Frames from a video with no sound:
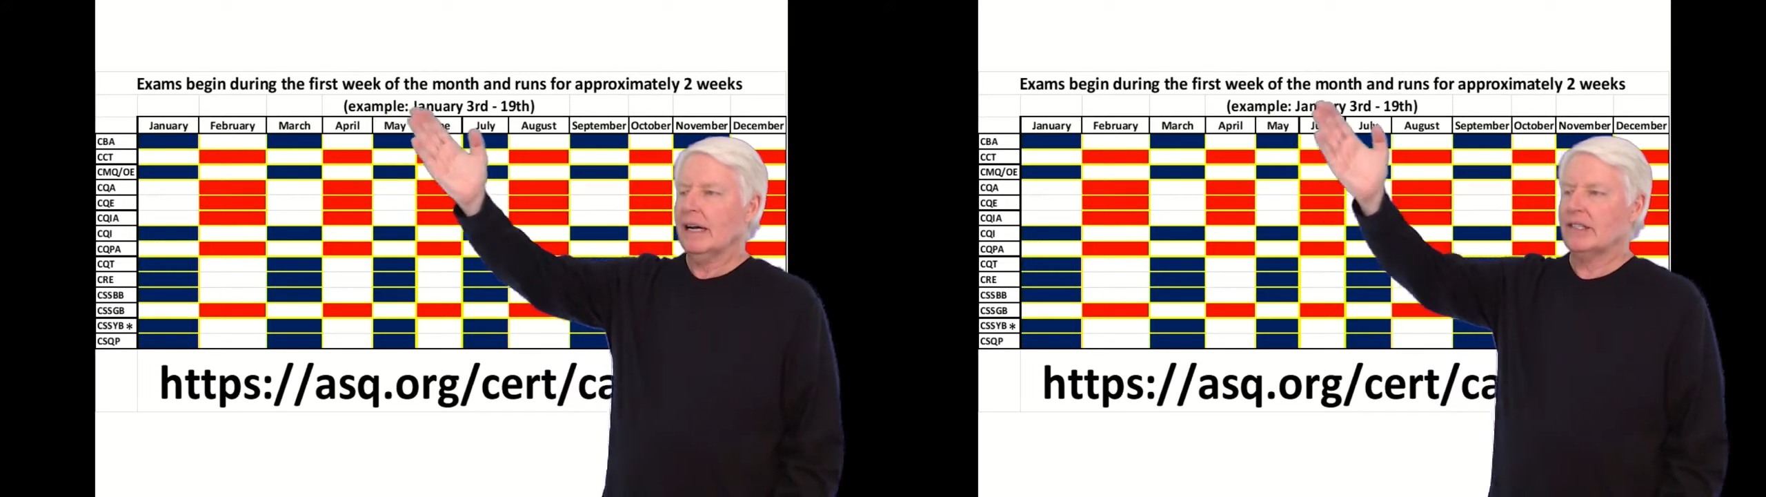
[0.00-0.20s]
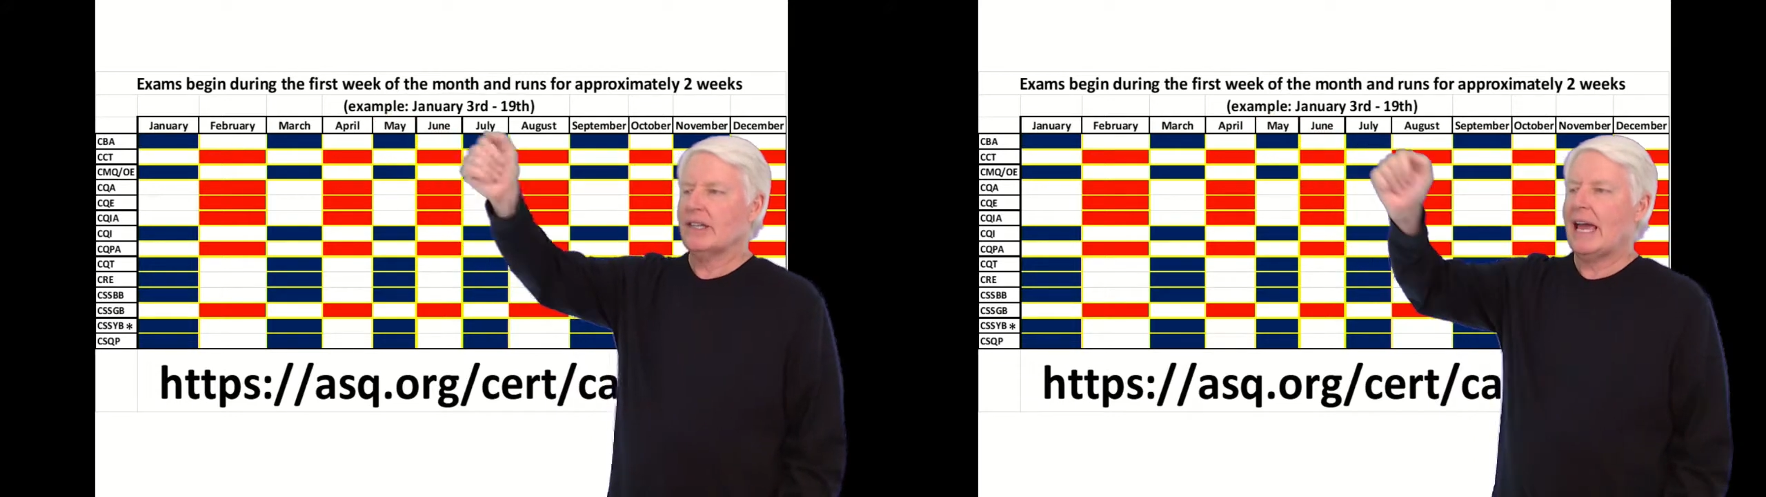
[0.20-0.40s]

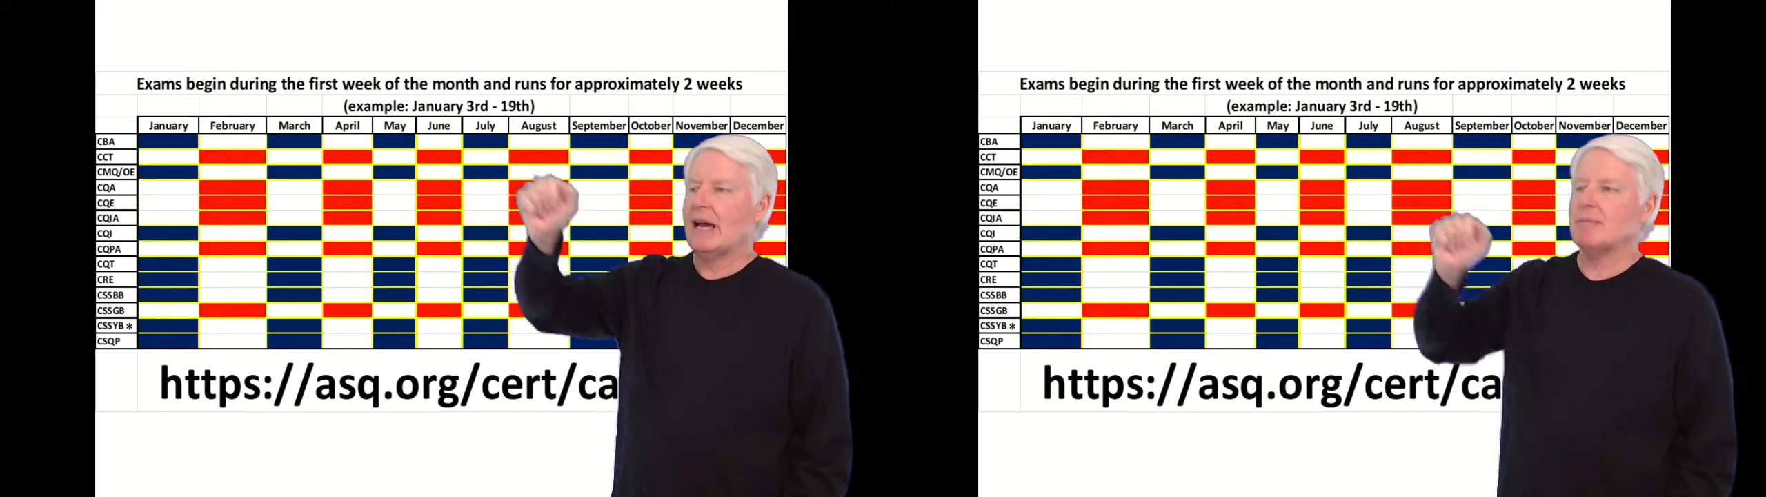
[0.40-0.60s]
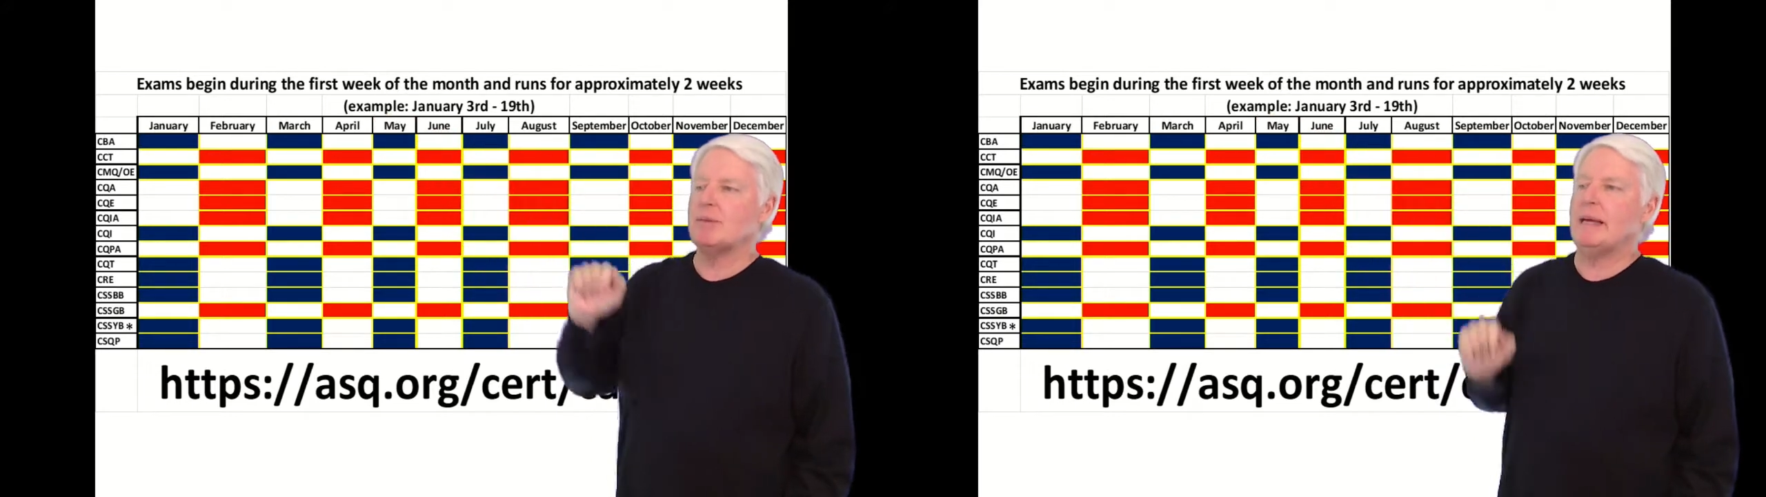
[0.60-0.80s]

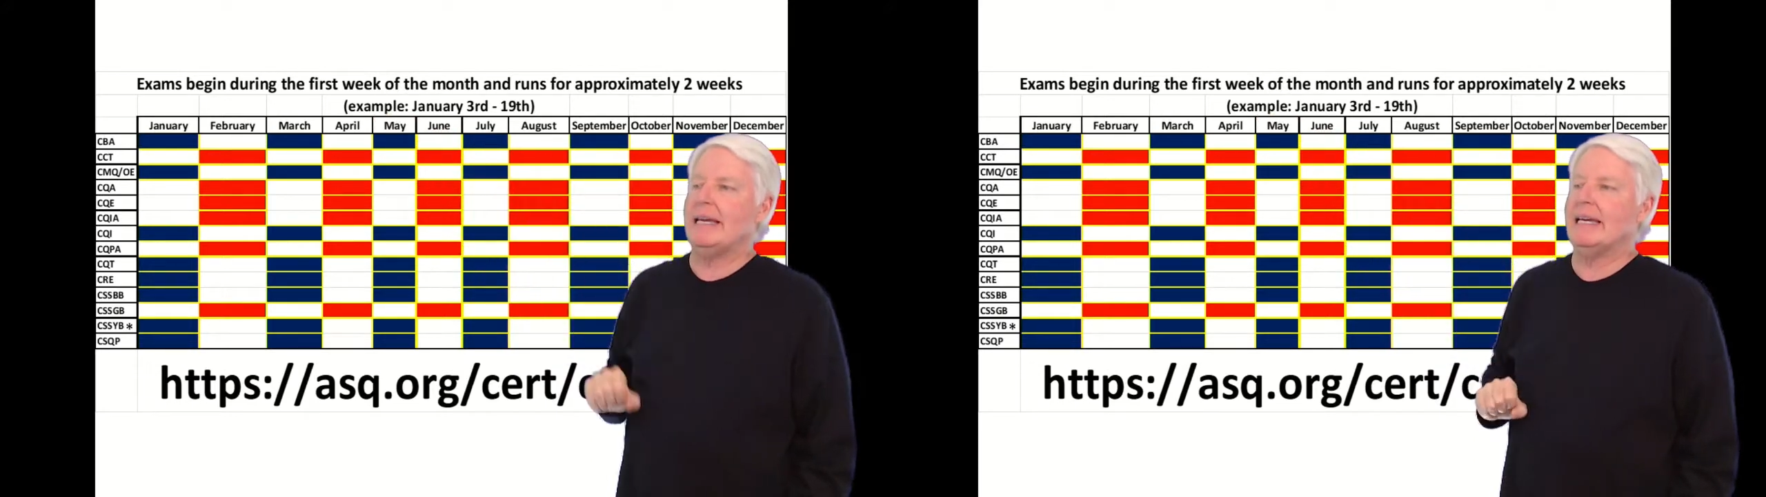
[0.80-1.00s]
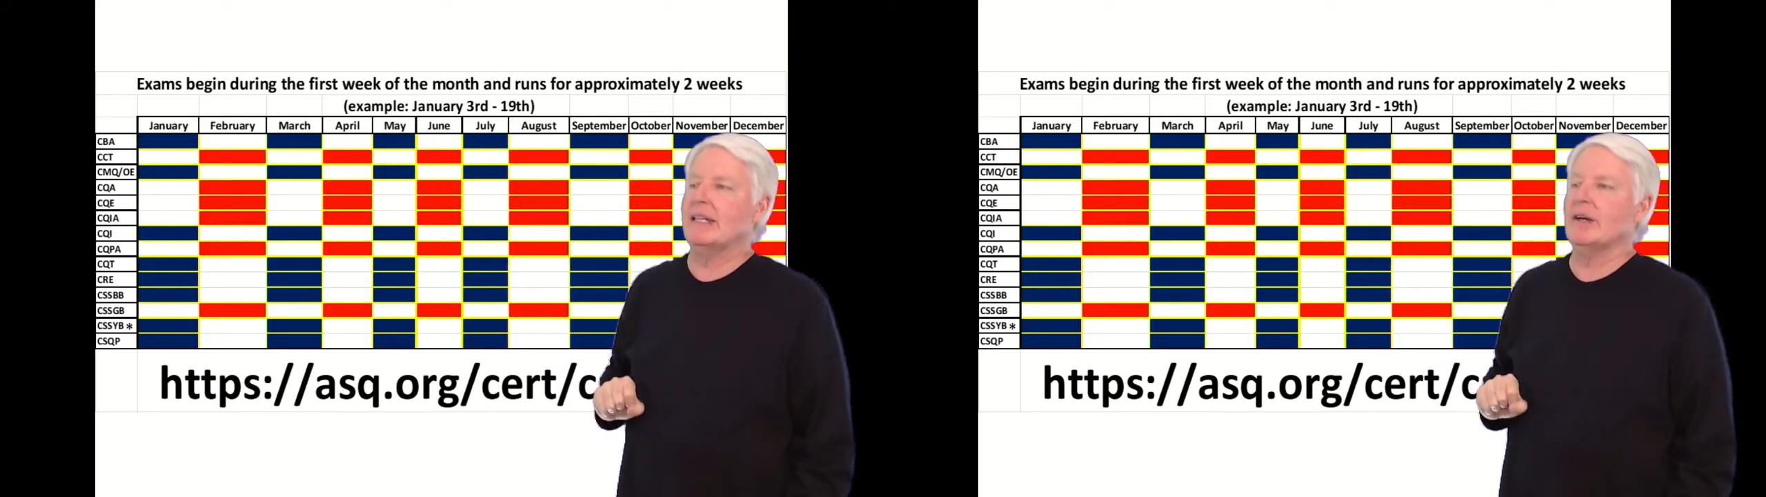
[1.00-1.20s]
exams
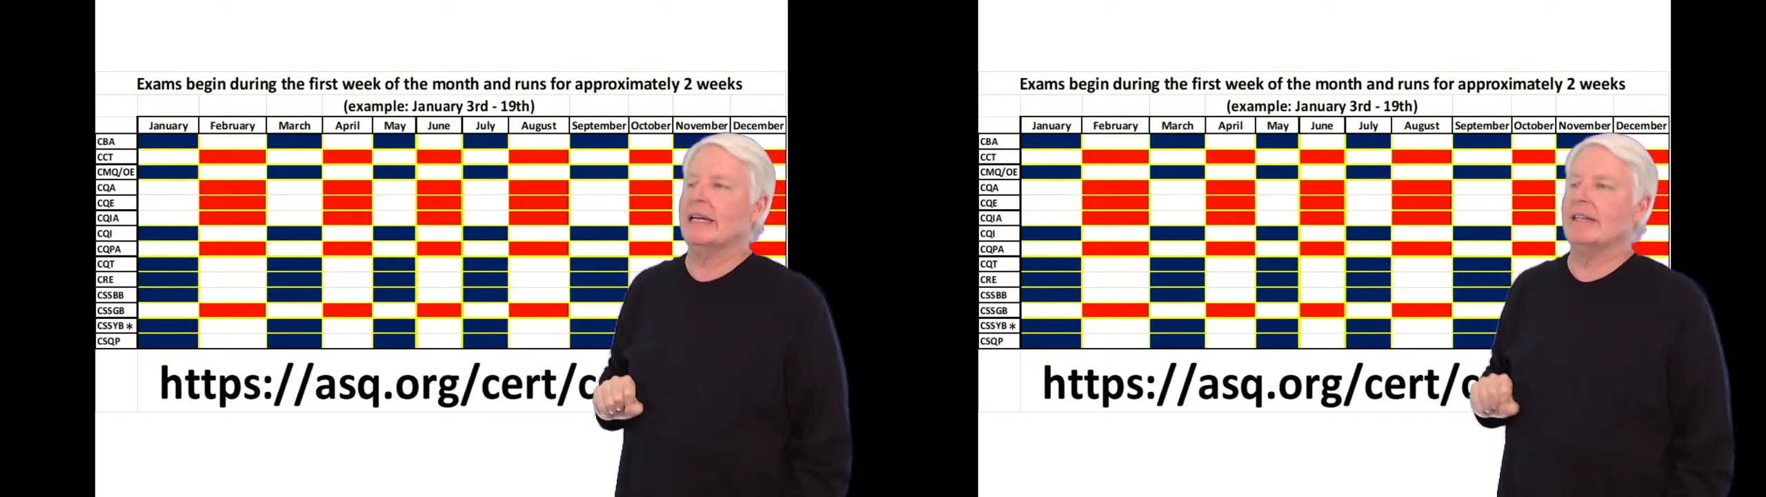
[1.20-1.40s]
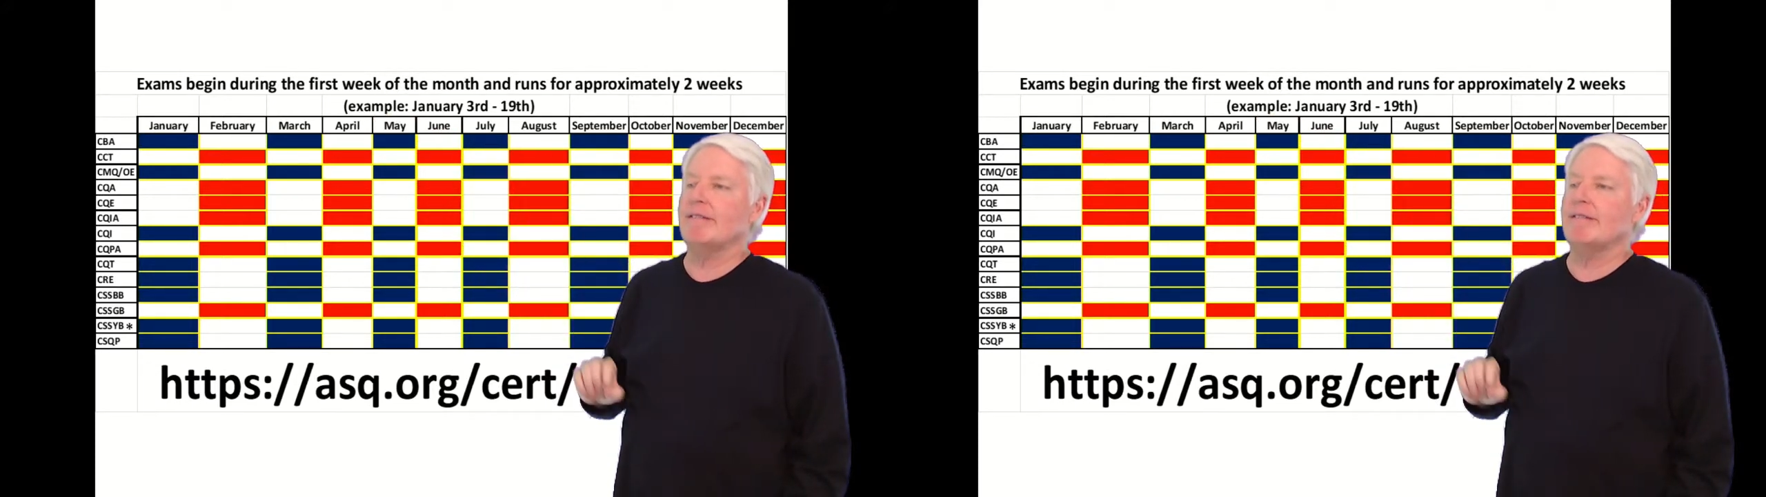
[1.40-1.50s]
begin during